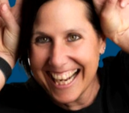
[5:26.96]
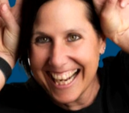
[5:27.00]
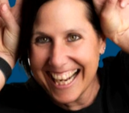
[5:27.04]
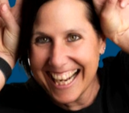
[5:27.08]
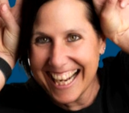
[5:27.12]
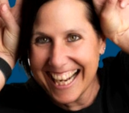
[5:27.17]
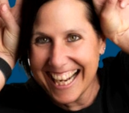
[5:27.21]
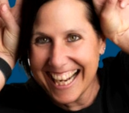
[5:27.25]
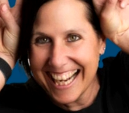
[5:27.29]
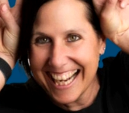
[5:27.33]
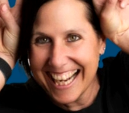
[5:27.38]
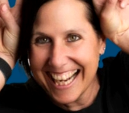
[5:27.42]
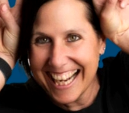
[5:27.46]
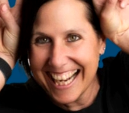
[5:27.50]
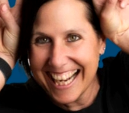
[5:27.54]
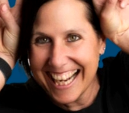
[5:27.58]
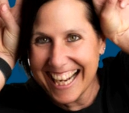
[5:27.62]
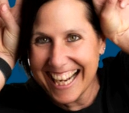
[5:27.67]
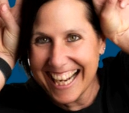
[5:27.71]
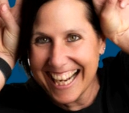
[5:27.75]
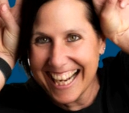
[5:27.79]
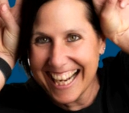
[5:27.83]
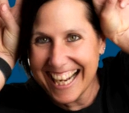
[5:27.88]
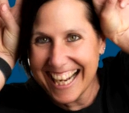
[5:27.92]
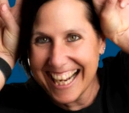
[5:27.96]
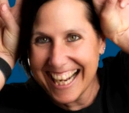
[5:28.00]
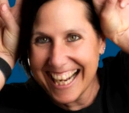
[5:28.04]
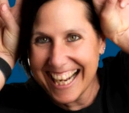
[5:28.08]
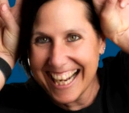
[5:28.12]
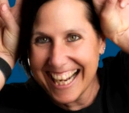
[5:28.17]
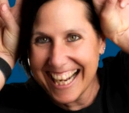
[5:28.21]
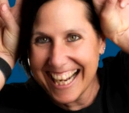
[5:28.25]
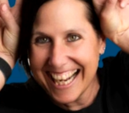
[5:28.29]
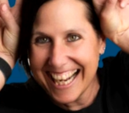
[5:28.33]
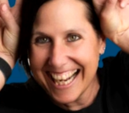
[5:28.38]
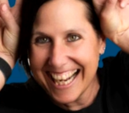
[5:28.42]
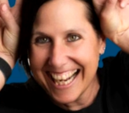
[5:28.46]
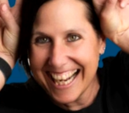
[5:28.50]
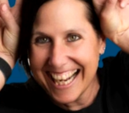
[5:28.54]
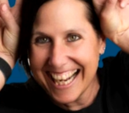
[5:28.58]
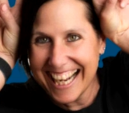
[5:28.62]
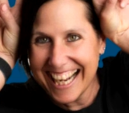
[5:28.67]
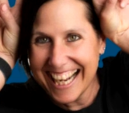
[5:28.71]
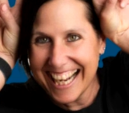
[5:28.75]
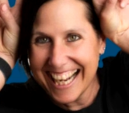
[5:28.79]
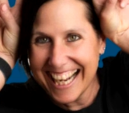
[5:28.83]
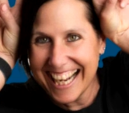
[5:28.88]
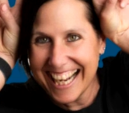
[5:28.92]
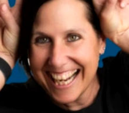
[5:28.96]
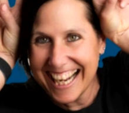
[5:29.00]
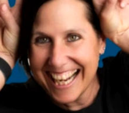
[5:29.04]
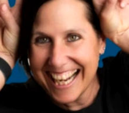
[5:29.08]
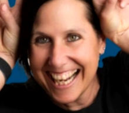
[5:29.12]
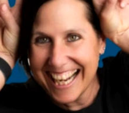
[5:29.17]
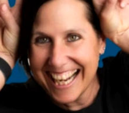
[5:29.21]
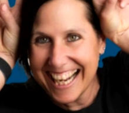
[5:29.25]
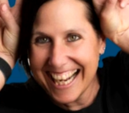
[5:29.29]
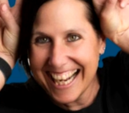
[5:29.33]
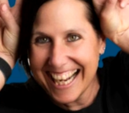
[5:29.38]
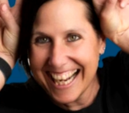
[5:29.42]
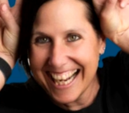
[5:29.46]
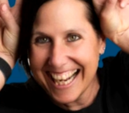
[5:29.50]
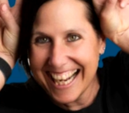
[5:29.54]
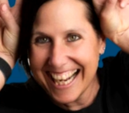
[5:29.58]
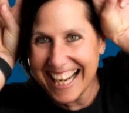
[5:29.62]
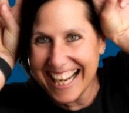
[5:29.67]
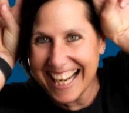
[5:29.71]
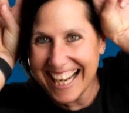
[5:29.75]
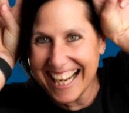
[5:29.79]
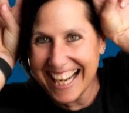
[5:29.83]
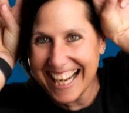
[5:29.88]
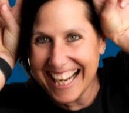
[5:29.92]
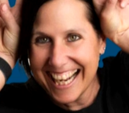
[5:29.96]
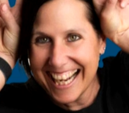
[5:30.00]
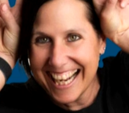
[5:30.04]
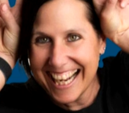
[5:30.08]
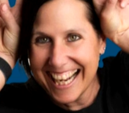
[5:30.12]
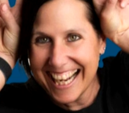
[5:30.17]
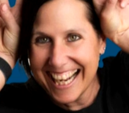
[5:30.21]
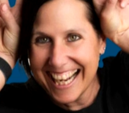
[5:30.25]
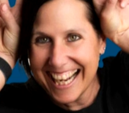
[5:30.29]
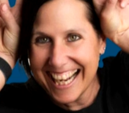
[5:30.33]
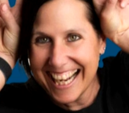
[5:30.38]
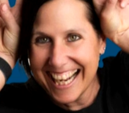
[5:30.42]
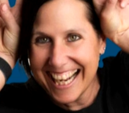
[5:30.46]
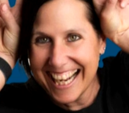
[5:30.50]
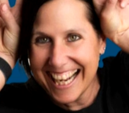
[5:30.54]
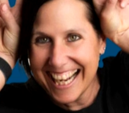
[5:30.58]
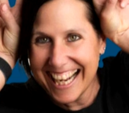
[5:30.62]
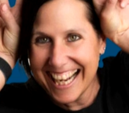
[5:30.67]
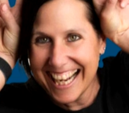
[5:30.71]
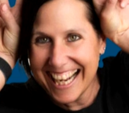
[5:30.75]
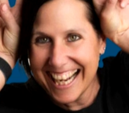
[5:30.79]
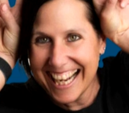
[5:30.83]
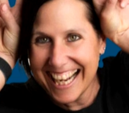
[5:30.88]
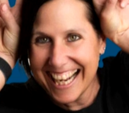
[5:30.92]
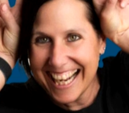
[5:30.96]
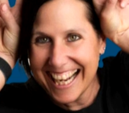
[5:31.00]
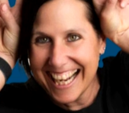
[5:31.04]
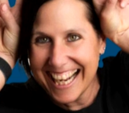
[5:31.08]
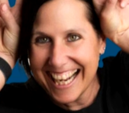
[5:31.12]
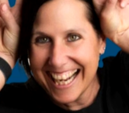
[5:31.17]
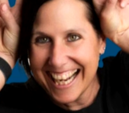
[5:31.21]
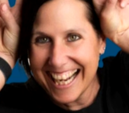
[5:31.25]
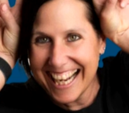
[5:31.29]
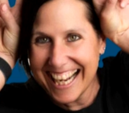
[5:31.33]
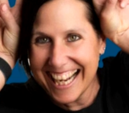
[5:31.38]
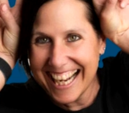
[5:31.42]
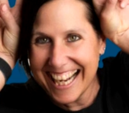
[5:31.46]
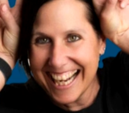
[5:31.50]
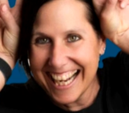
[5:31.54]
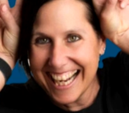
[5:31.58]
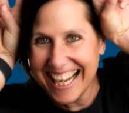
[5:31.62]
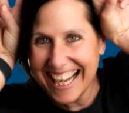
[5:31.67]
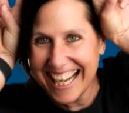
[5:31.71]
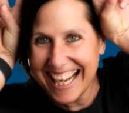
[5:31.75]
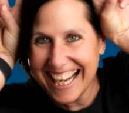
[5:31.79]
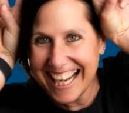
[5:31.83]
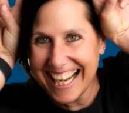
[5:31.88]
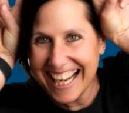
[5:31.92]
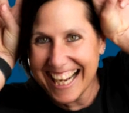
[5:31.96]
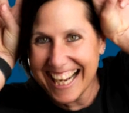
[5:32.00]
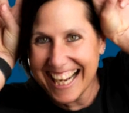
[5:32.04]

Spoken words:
(no lip movement)